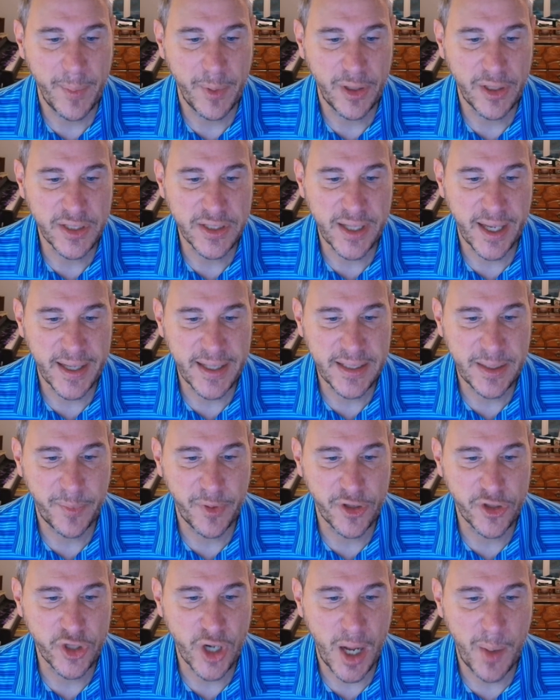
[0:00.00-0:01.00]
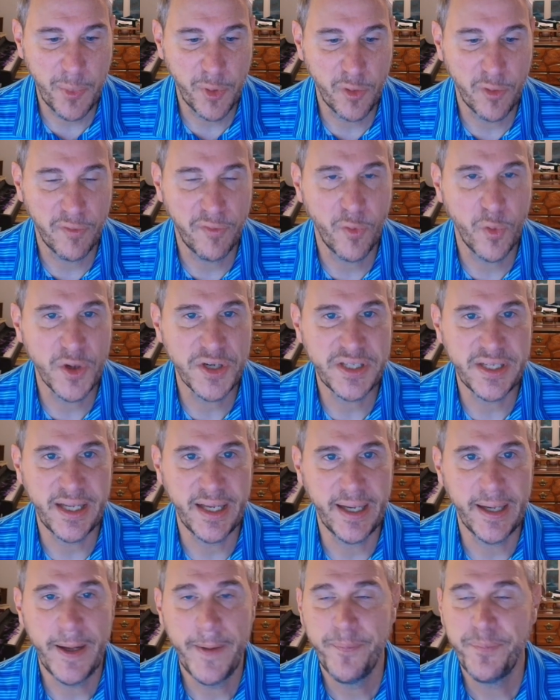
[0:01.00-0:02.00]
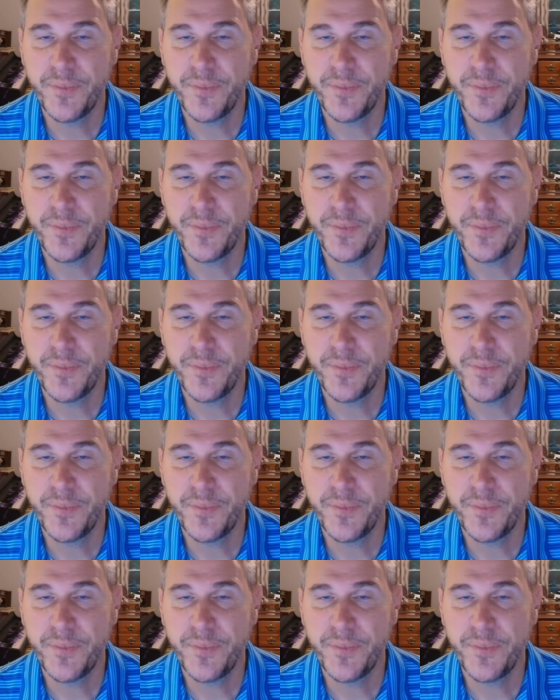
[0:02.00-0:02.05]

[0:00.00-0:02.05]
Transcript: It looks like some of the tropical forcing